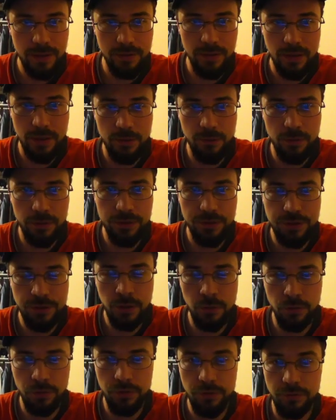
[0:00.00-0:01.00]
and the other one is
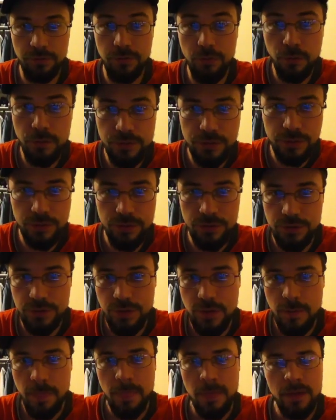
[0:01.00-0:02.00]
called the
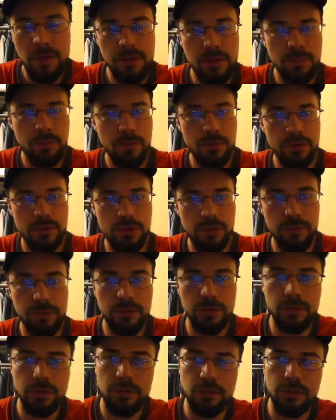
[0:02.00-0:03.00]
Enforcers. The purpose
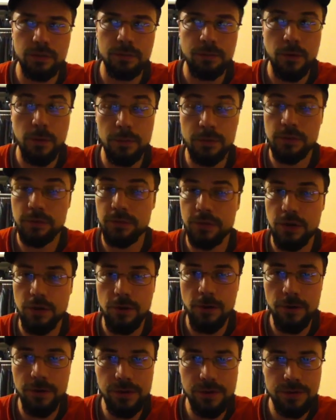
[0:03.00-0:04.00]
of the
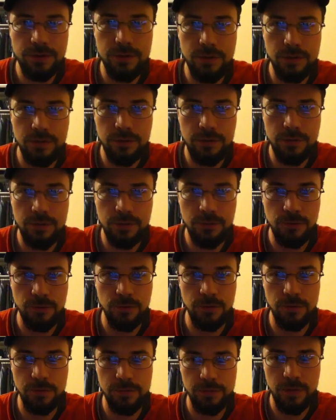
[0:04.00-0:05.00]
Guardians is
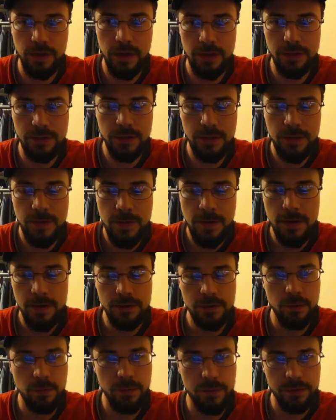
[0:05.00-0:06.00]
to fight,
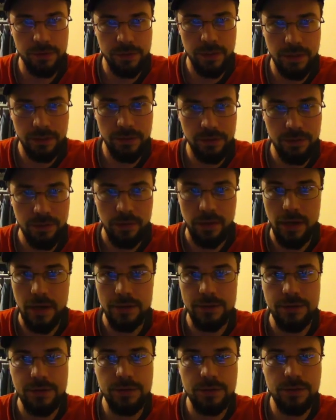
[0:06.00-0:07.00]
to protect our
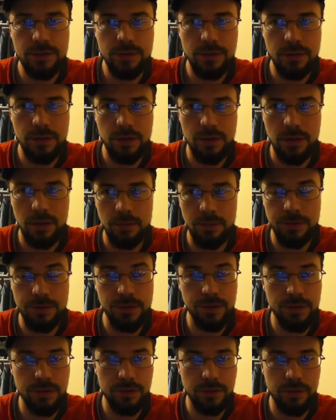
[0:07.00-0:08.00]
assets,
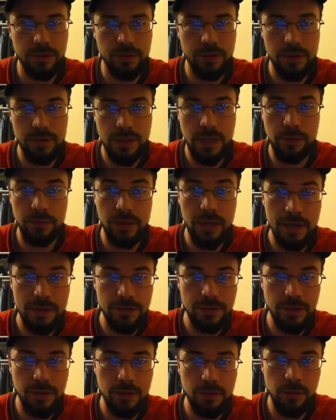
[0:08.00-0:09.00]
particularly right now in
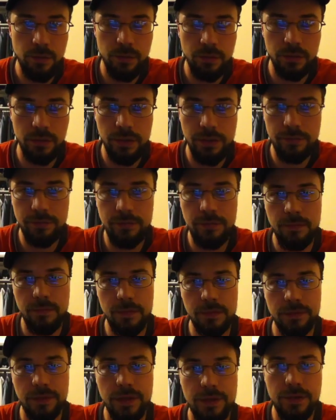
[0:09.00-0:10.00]
high-sec where we live,
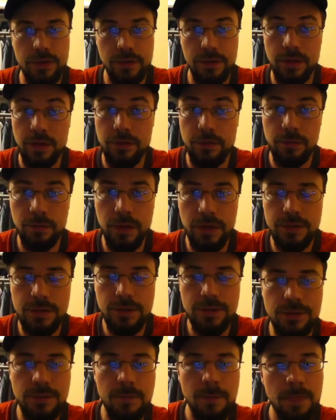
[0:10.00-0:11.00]
but later in other
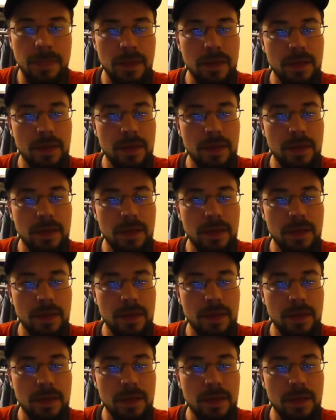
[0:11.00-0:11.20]
places.